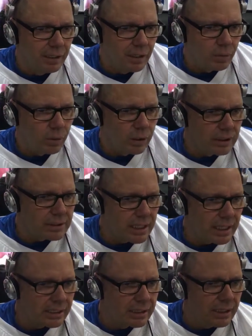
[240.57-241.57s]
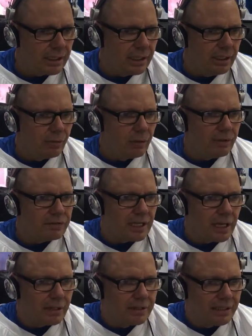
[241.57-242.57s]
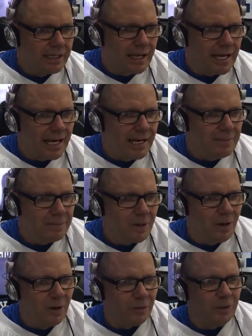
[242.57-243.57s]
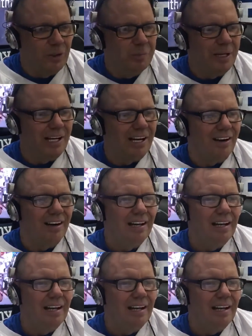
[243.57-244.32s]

We're going to take the refs out of the game, called human error.